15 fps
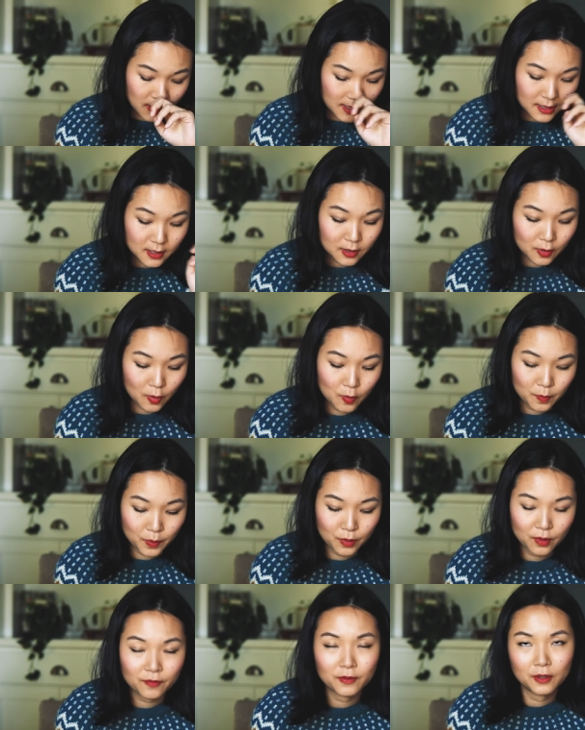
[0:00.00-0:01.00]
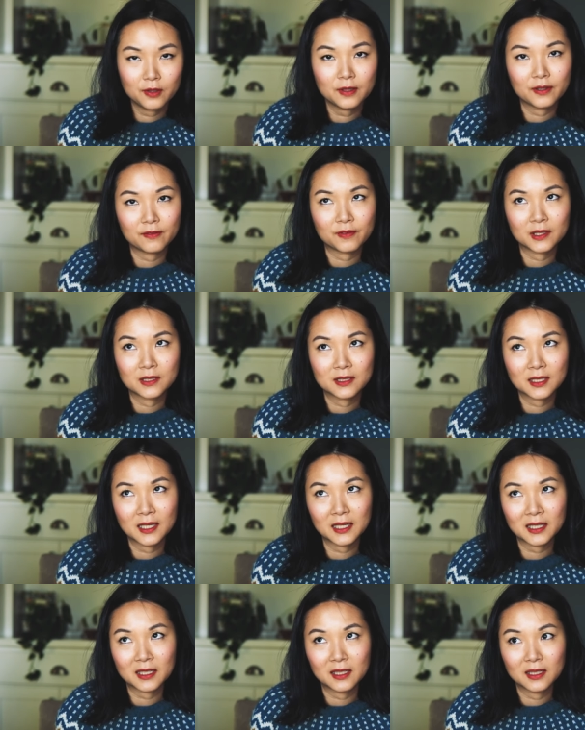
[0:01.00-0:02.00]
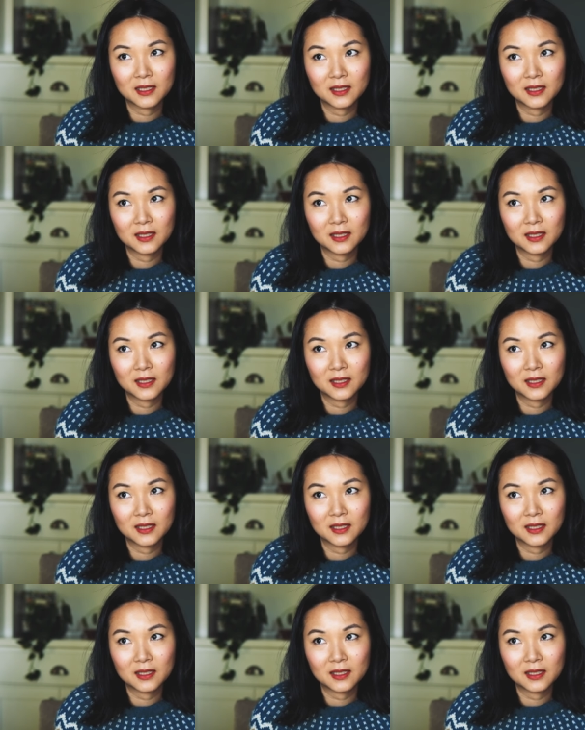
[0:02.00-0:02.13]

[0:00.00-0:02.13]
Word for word: it's so beautiful. It feels like